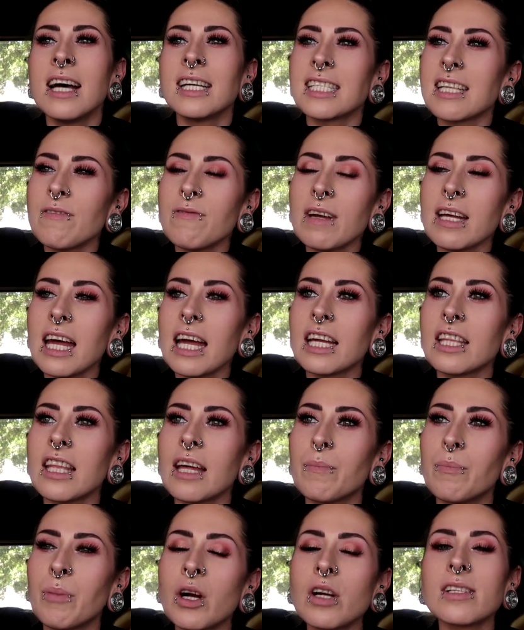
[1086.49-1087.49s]
So I feel like
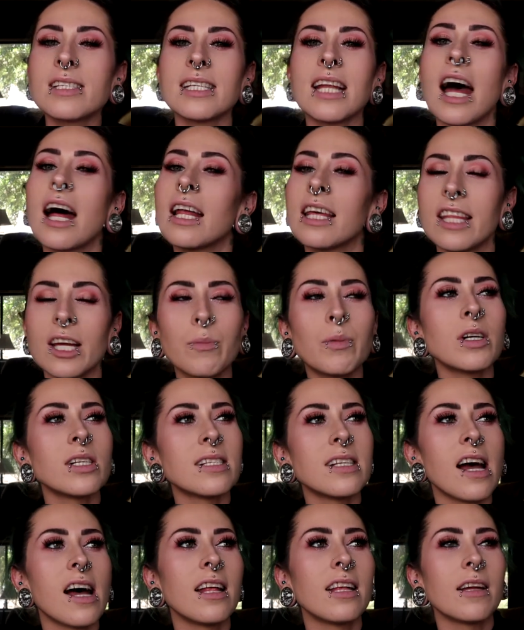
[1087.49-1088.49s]
the personality, their
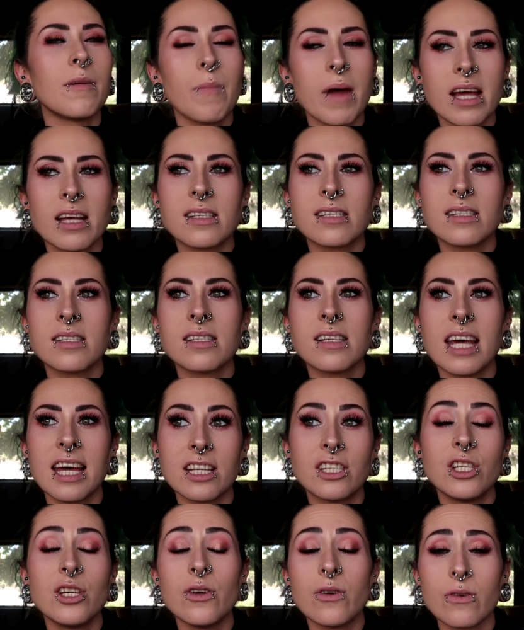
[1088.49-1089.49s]
personality makes
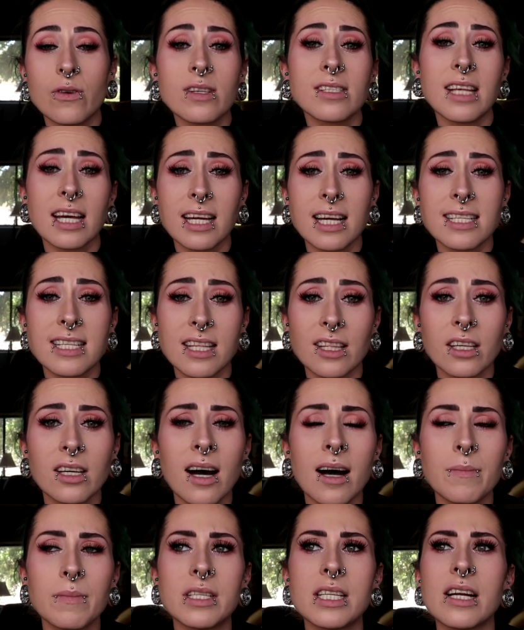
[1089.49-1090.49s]
it too, because like I said, the
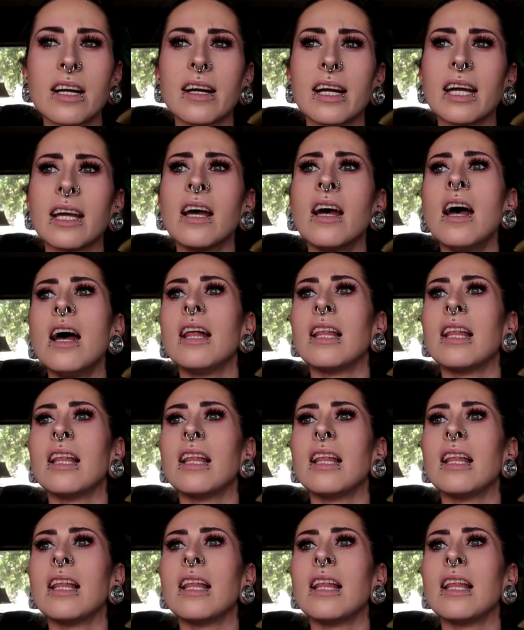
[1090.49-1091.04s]
commentary,